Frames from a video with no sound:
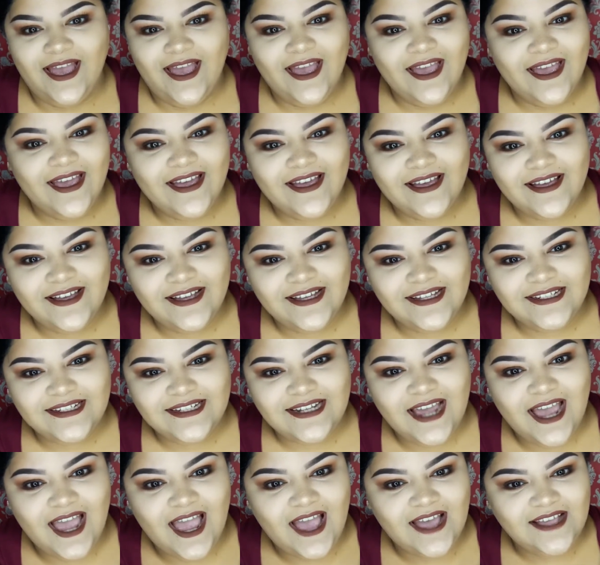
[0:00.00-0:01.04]
And
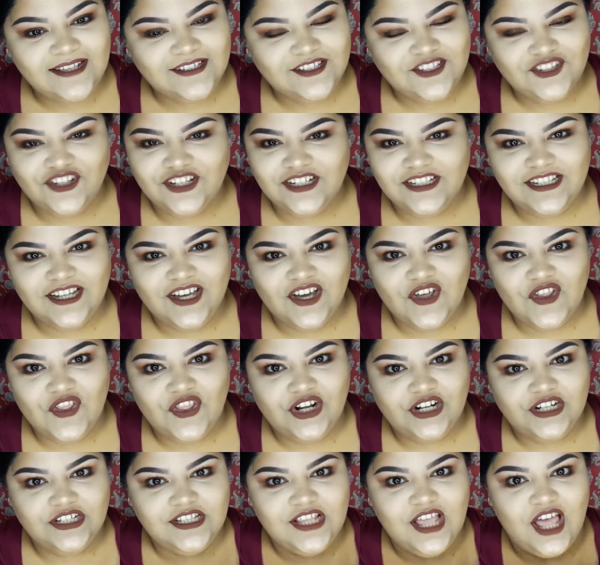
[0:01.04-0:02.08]
as you can tell,
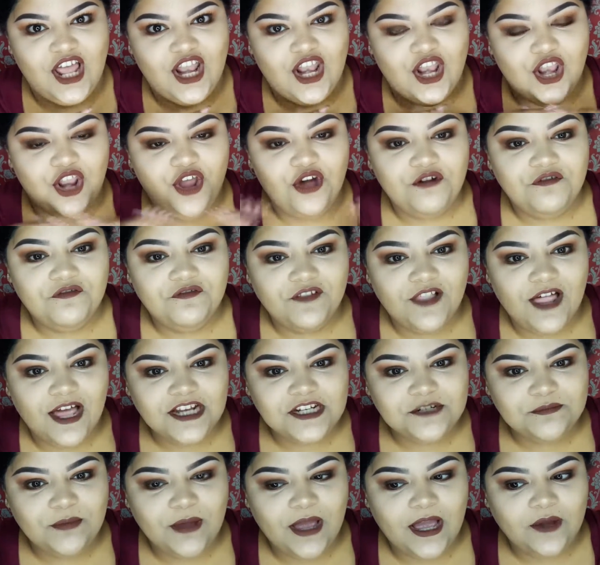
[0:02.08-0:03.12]
there's no
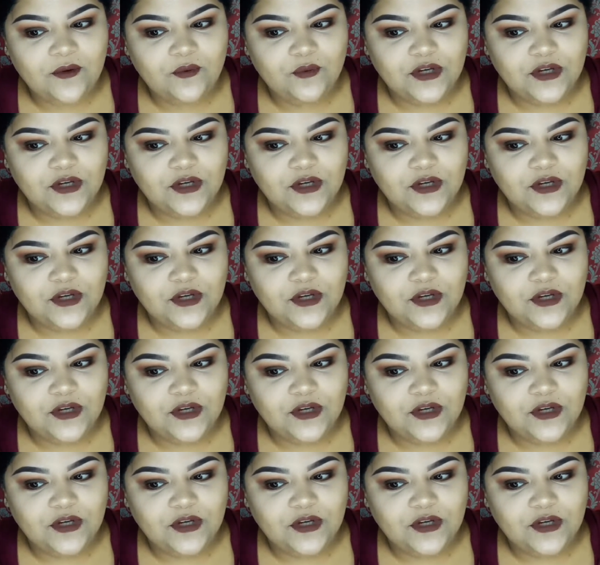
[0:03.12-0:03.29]
flashback,